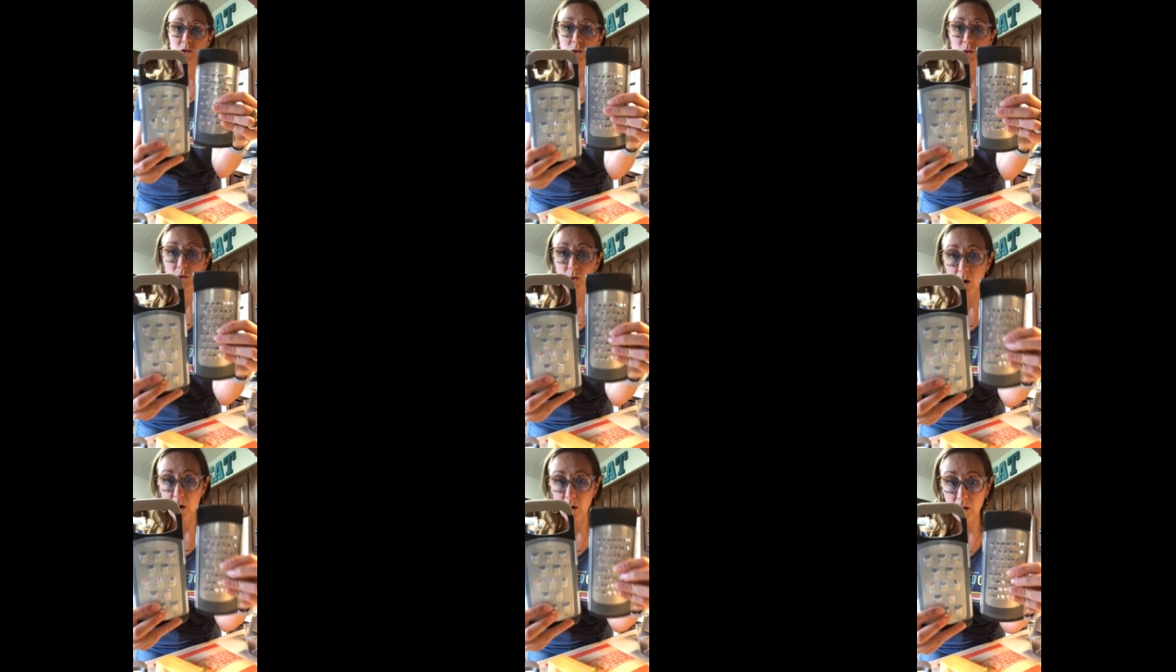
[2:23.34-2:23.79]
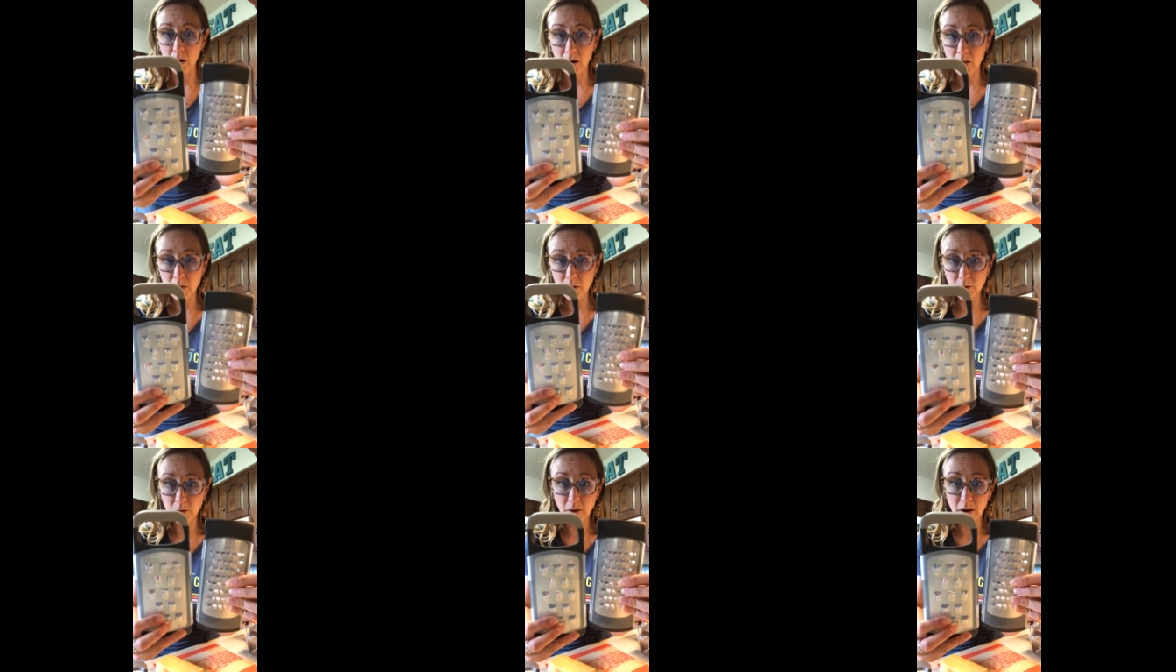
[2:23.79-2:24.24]
to our
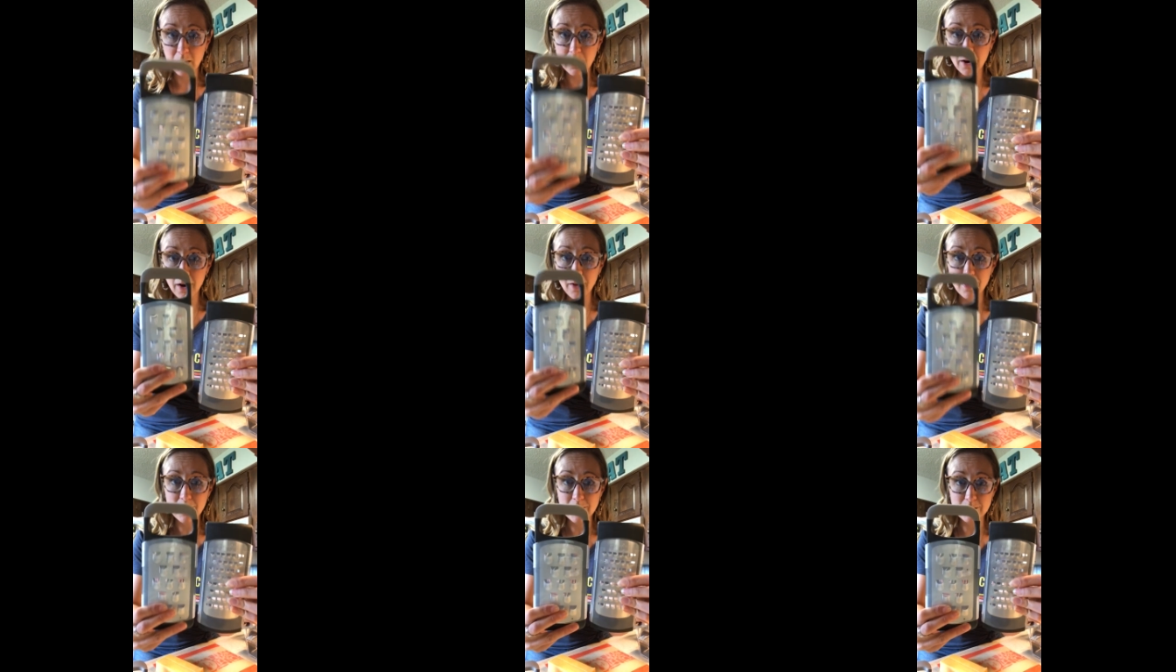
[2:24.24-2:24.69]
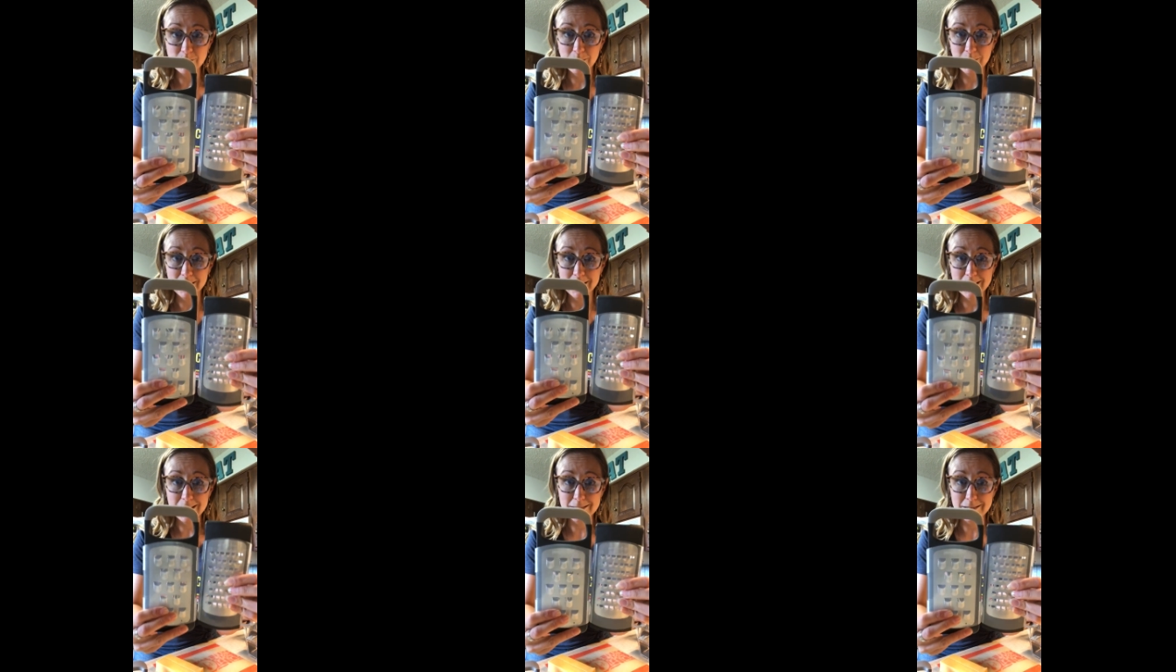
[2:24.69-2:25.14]
other grater, this
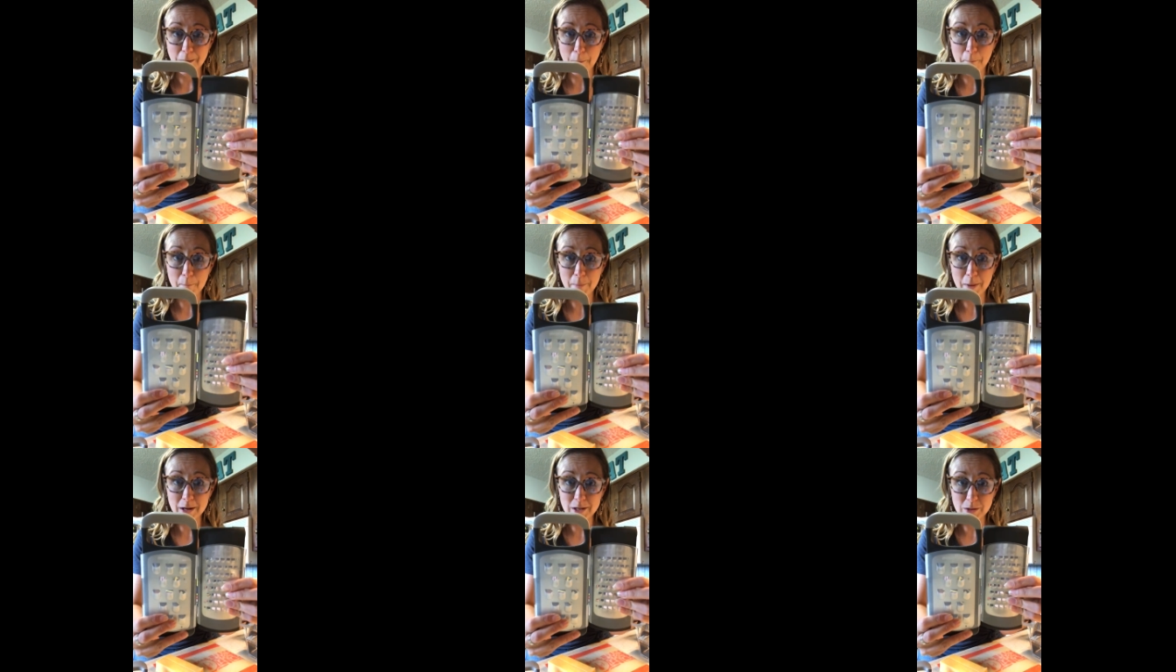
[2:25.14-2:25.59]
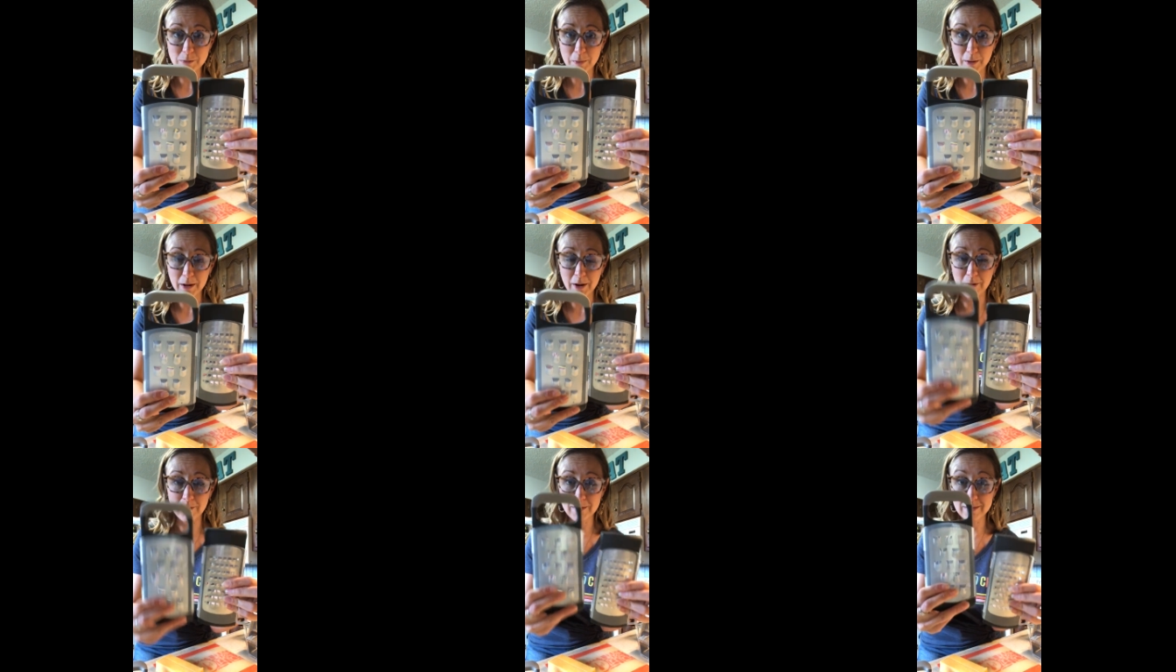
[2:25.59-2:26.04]
one is much
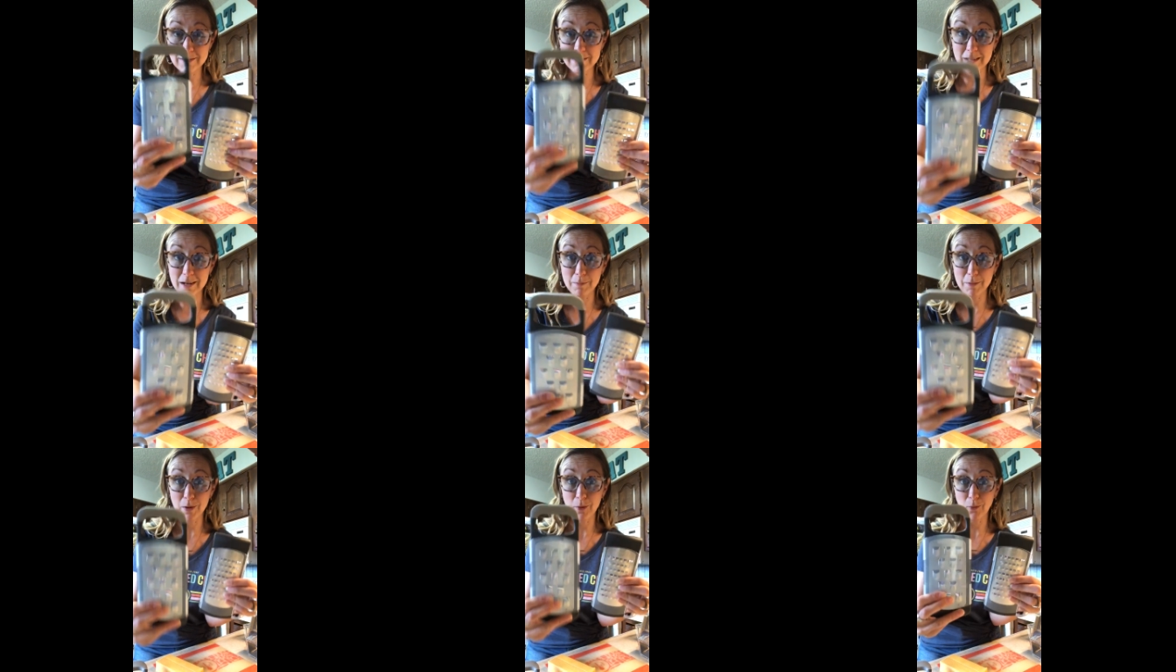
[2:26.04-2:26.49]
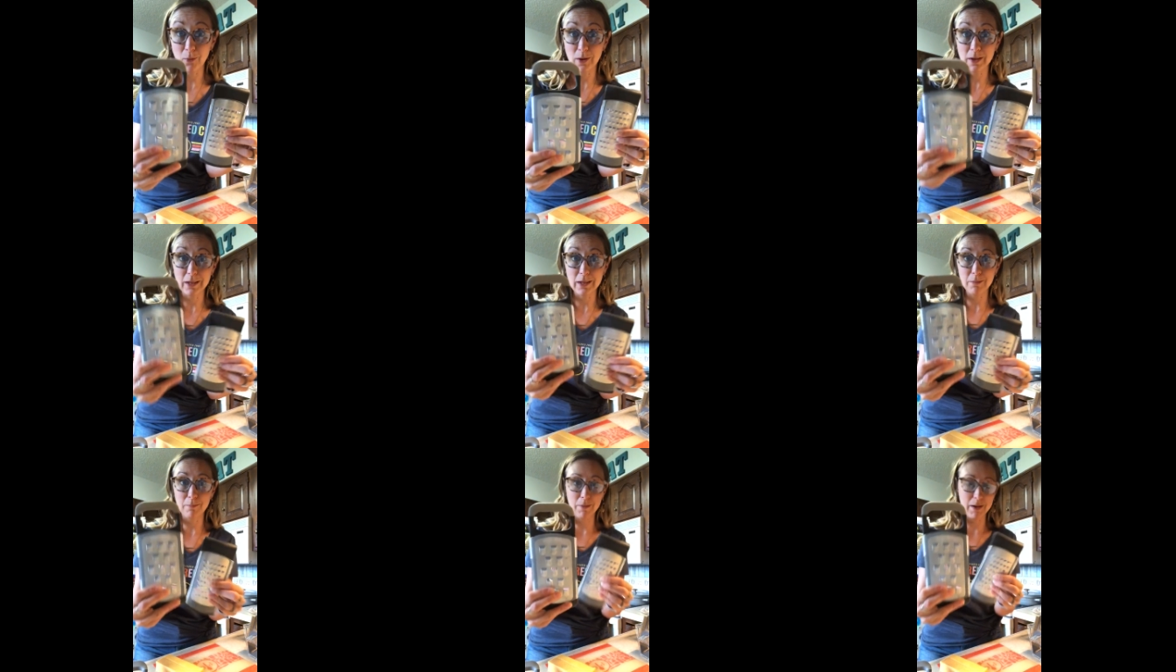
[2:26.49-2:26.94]
bigger. This is gonna be
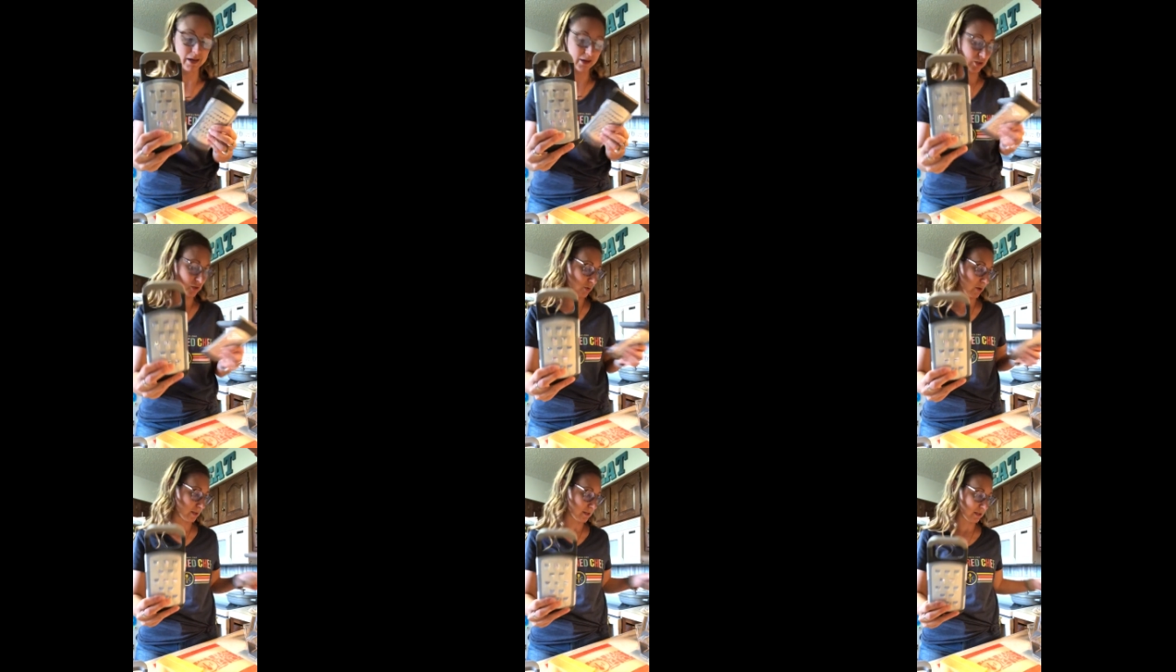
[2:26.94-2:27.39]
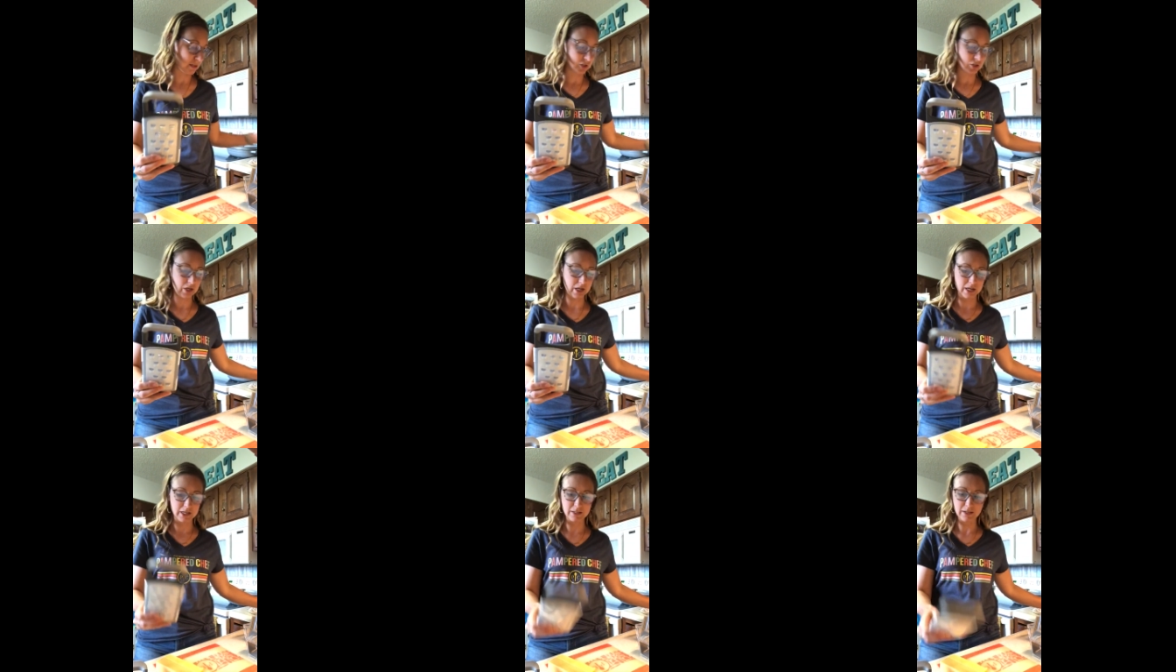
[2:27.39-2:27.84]
really big shreds of
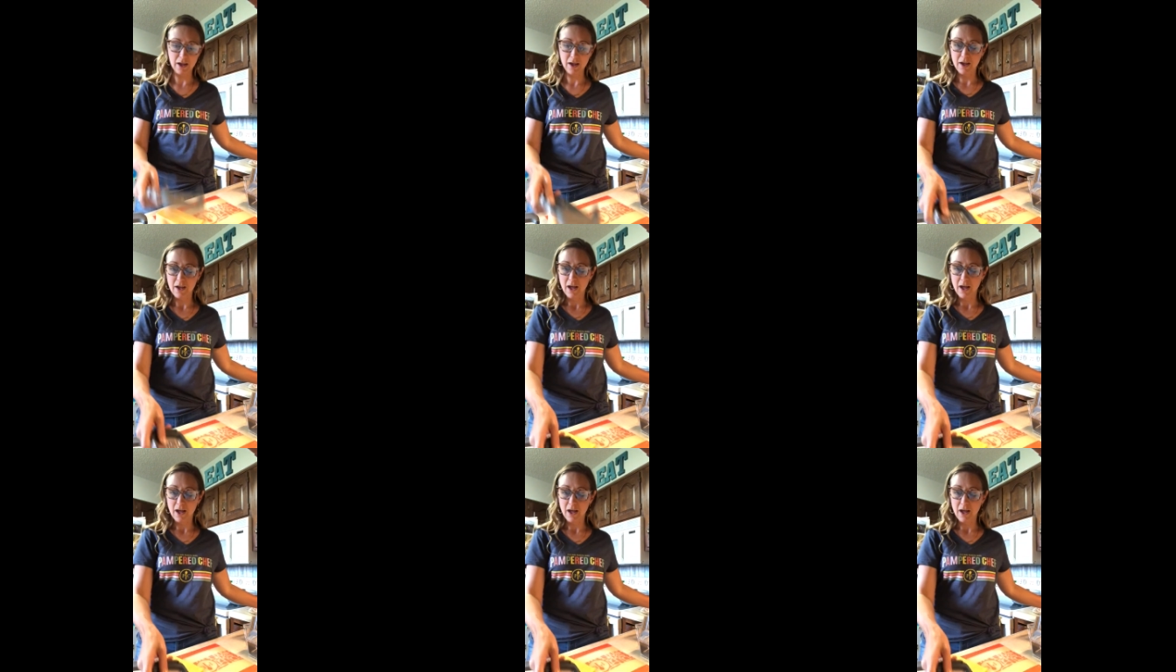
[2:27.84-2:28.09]
cheese.